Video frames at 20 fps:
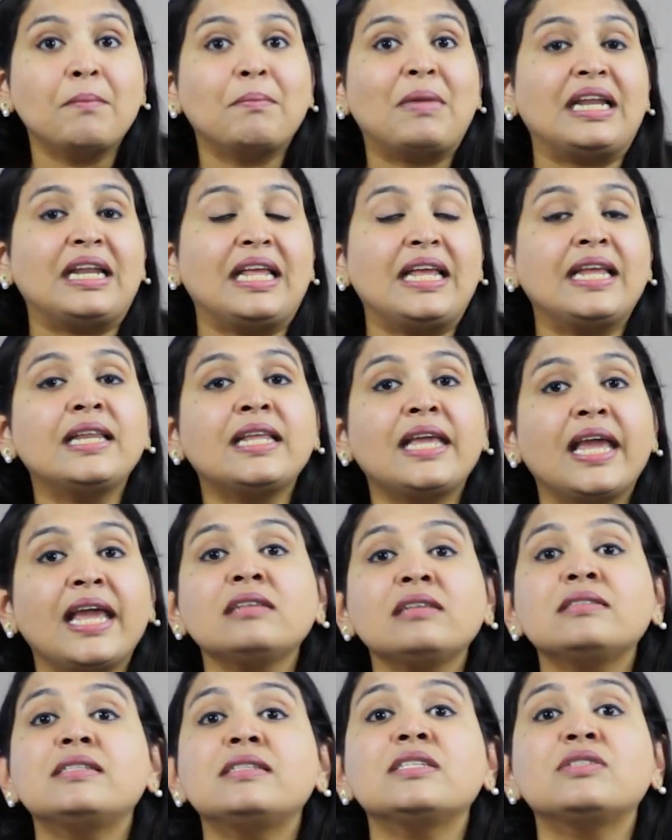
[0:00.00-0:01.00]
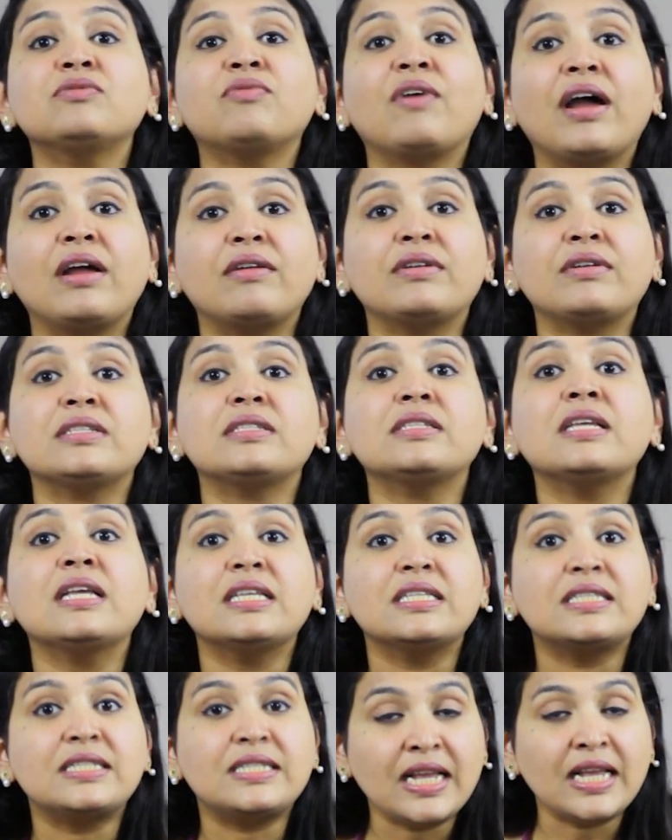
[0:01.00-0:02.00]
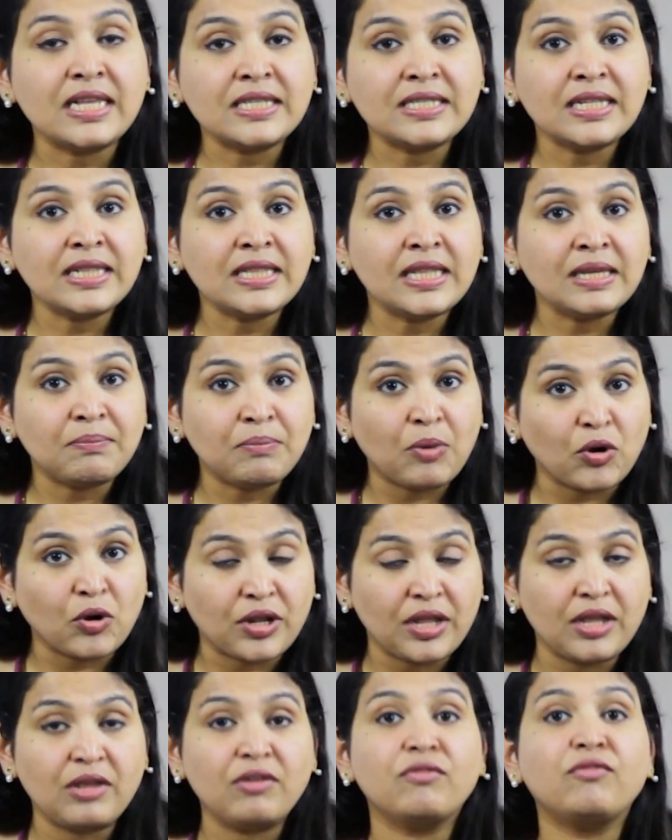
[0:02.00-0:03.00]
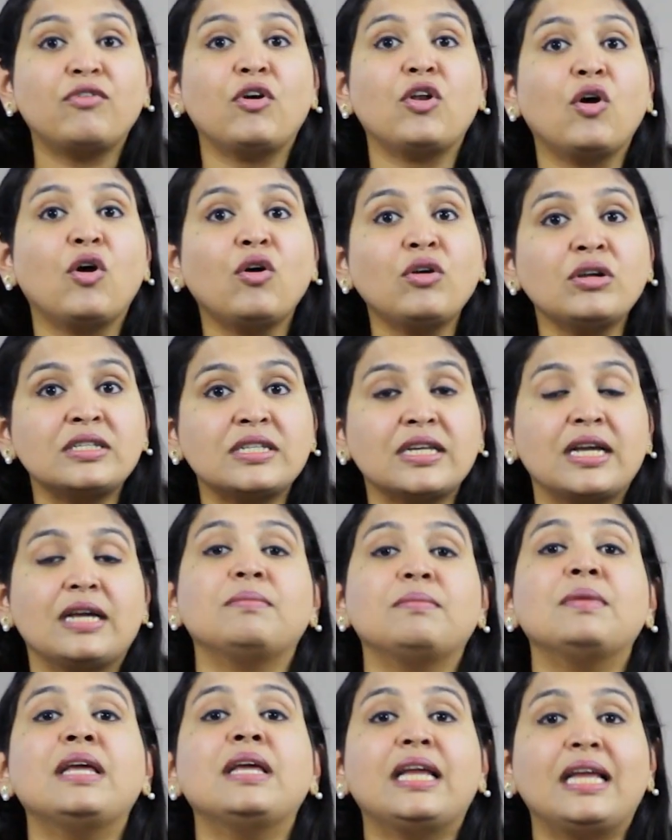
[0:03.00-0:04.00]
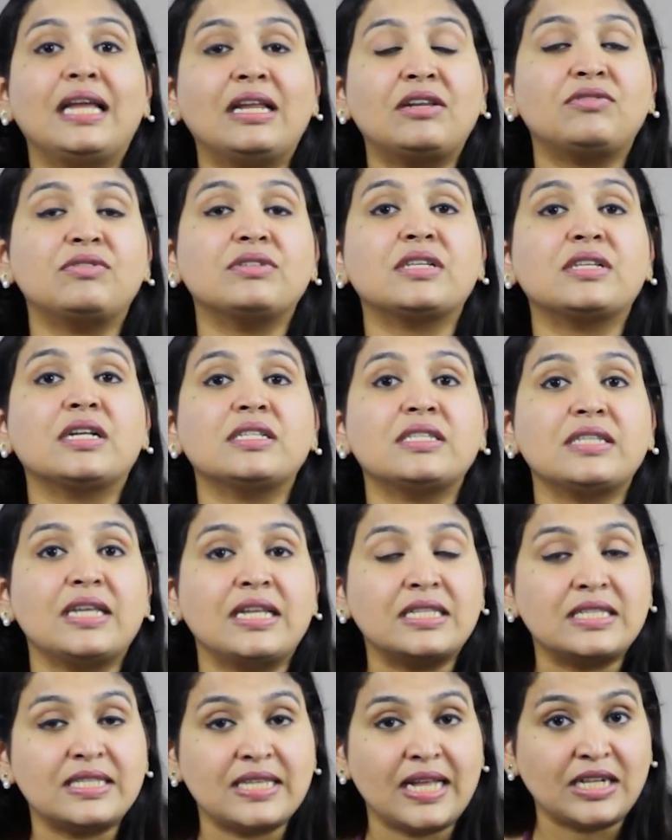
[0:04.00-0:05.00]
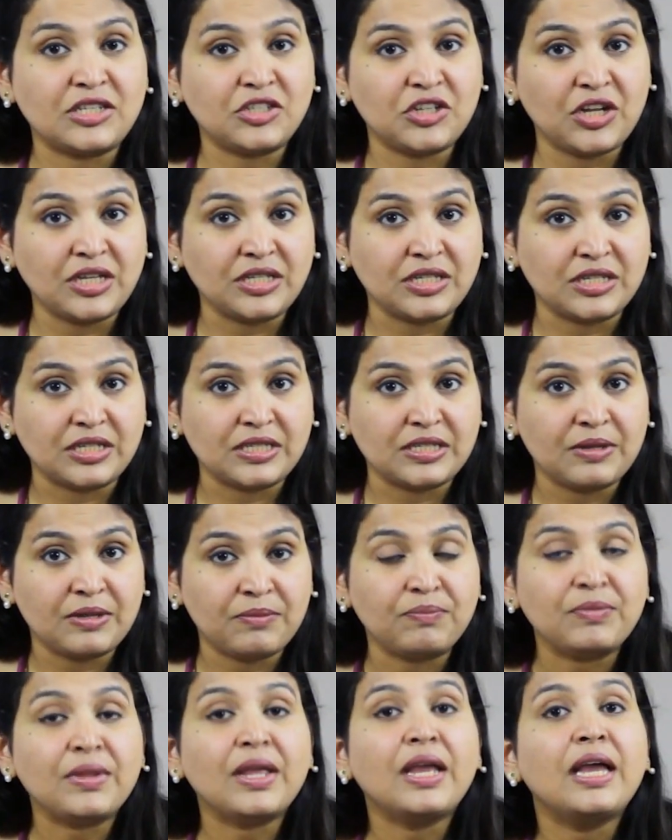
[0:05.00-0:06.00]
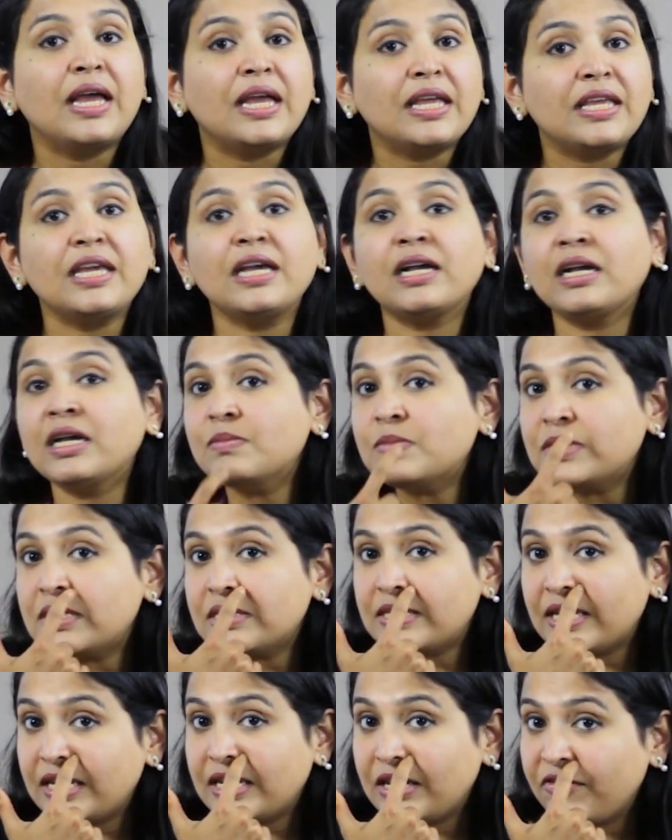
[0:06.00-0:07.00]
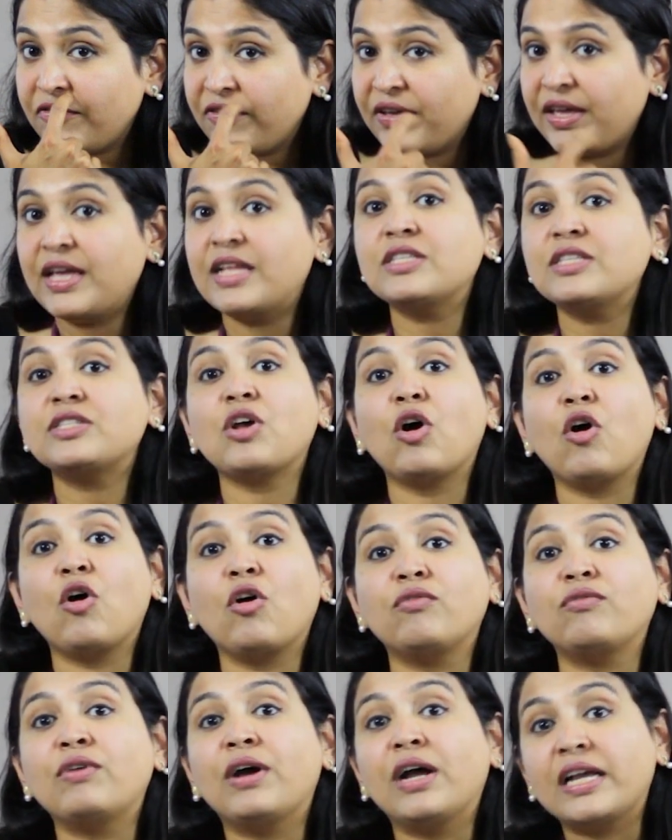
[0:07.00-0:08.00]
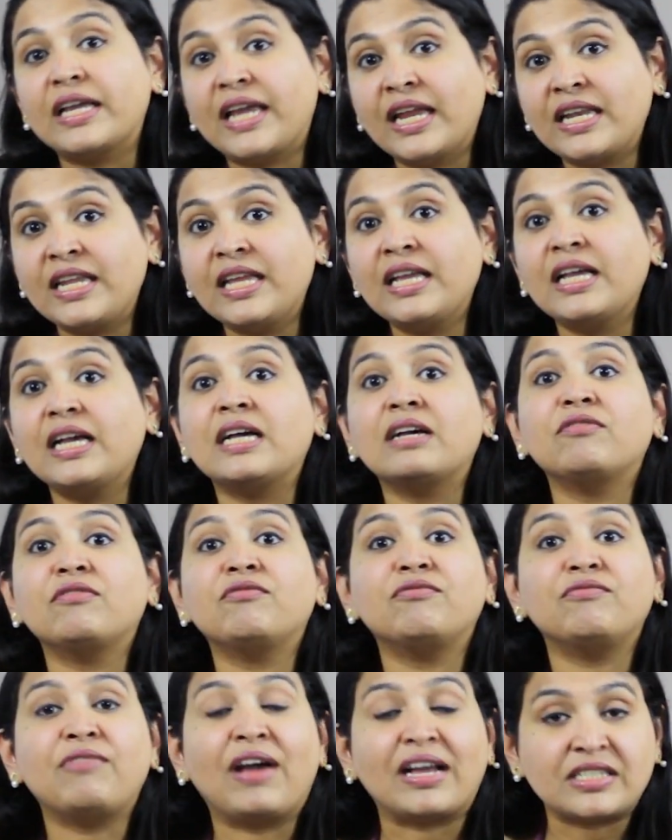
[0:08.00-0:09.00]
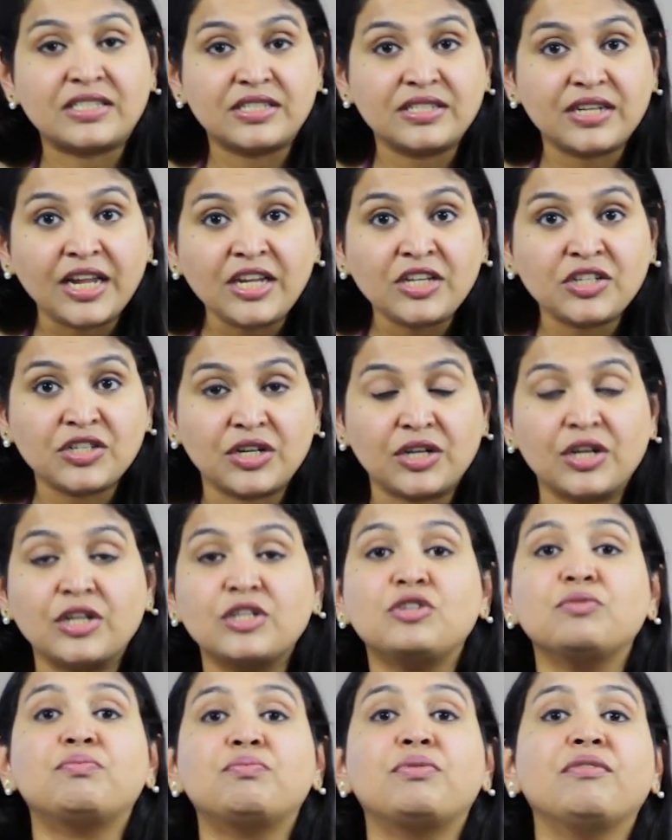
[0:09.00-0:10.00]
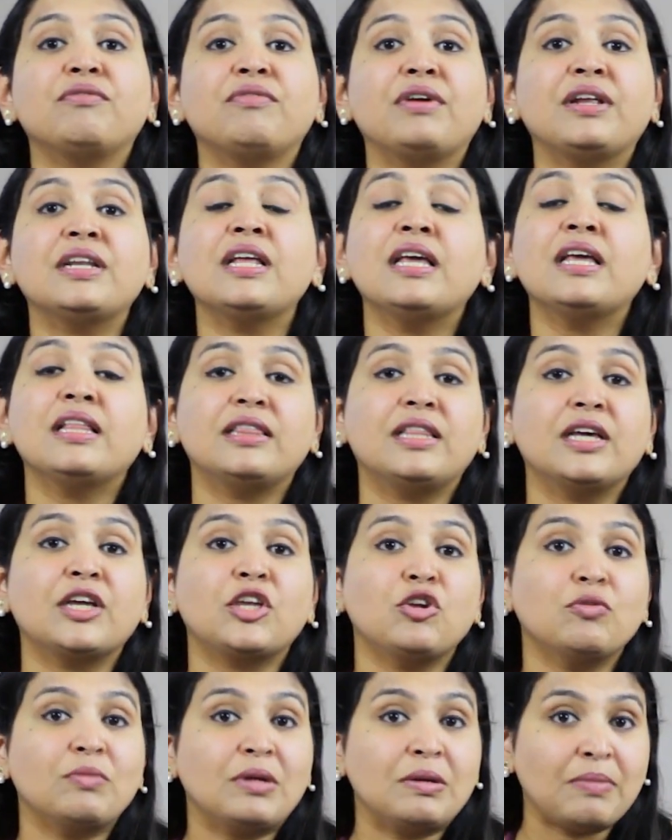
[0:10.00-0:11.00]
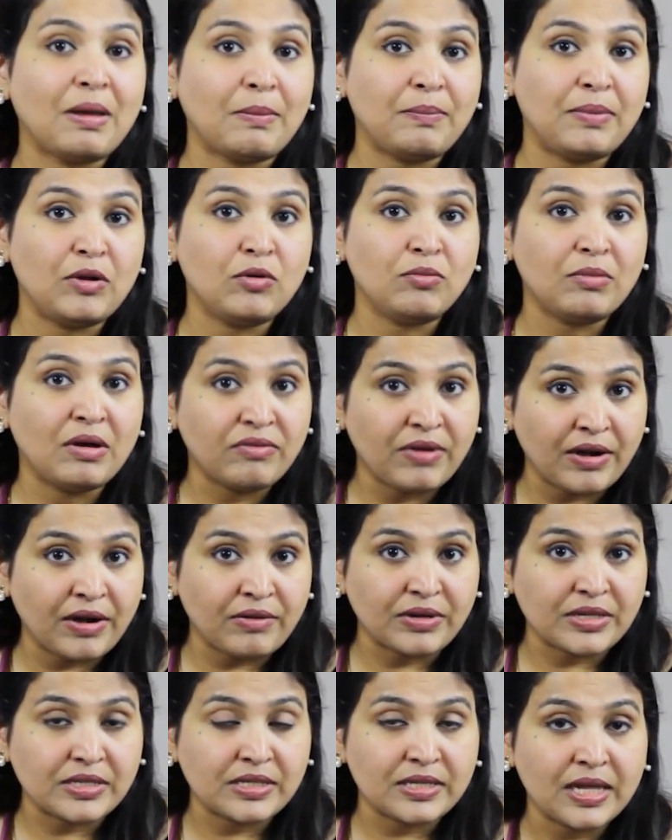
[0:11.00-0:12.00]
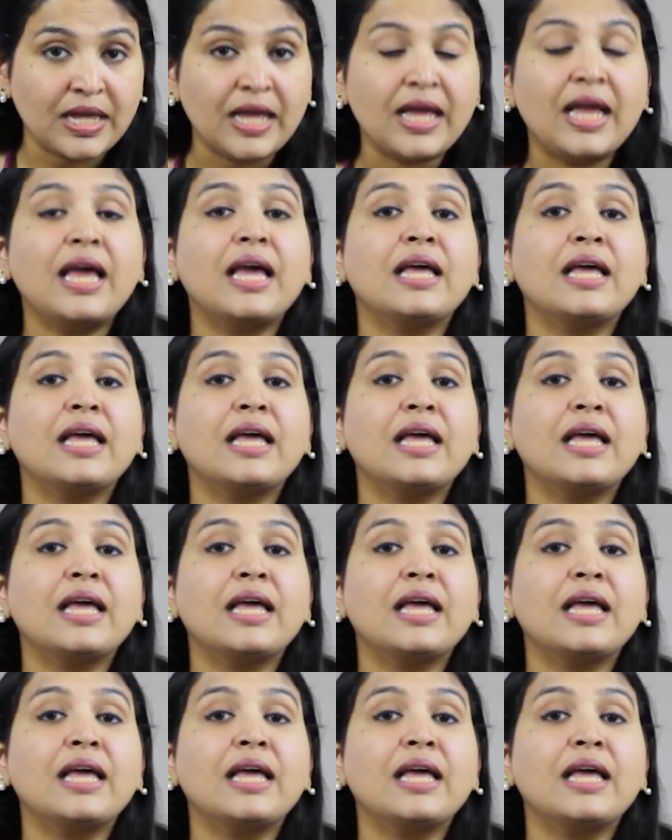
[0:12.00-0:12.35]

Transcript: But in case this virus stays in the body for a long time, it results in cell changes. Here comes the significance of getting a vaccination to prevent the human papillomavirus.